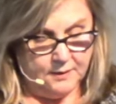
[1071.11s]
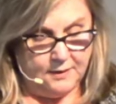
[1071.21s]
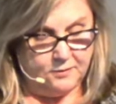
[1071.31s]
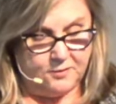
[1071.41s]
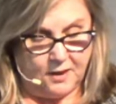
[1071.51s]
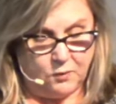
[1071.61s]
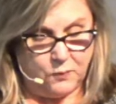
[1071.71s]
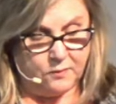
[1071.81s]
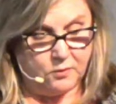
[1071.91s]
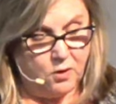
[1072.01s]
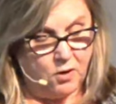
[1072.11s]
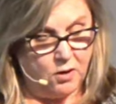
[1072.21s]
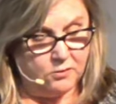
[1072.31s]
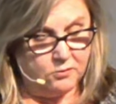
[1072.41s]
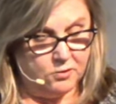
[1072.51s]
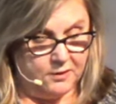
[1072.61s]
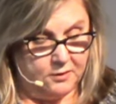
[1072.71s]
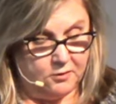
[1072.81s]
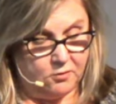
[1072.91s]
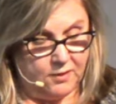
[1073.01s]
Each day we are called to
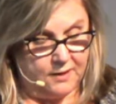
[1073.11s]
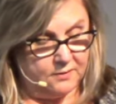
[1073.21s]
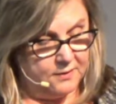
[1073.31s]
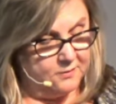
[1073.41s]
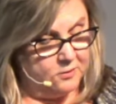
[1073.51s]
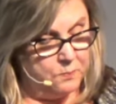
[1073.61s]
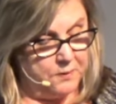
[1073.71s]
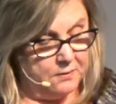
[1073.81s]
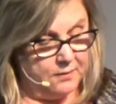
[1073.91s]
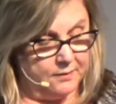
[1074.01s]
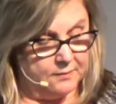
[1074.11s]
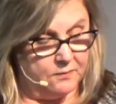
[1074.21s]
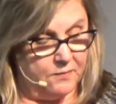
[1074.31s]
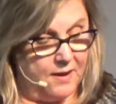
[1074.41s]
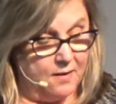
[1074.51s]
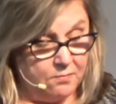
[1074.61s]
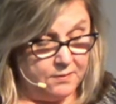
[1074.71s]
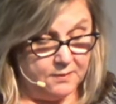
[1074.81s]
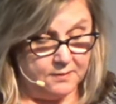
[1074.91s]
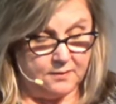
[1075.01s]
integrate the experience of
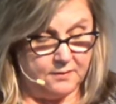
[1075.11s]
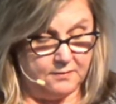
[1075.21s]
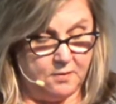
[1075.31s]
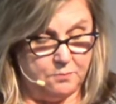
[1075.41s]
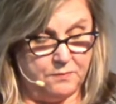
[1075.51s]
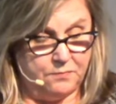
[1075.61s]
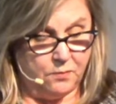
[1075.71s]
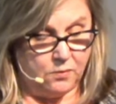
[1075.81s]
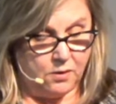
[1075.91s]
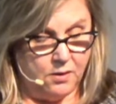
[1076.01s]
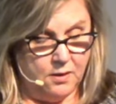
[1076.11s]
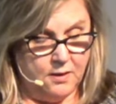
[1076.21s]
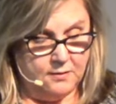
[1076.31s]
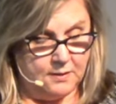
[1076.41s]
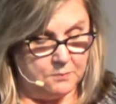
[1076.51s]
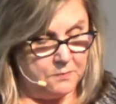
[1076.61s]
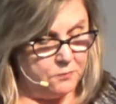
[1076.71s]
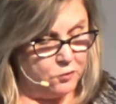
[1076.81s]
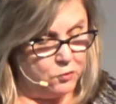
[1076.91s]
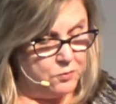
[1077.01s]
everything that has come before, some of
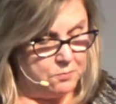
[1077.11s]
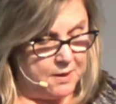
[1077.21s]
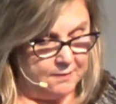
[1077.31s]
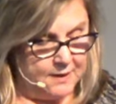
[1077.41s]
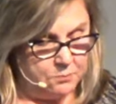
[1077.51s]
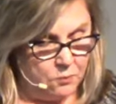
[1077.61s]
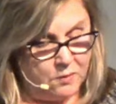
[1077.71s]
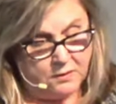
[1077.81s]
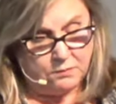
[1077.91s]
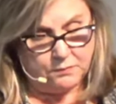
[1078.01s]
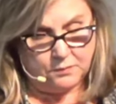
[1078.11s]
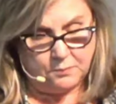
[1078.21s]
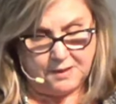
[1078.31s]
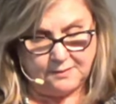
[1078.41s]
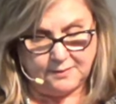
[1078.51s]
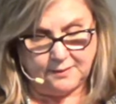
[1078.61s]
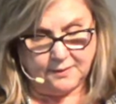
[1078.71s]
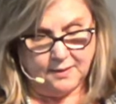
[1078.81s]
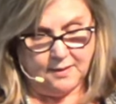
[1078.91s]
which we may label wonderful and amazing,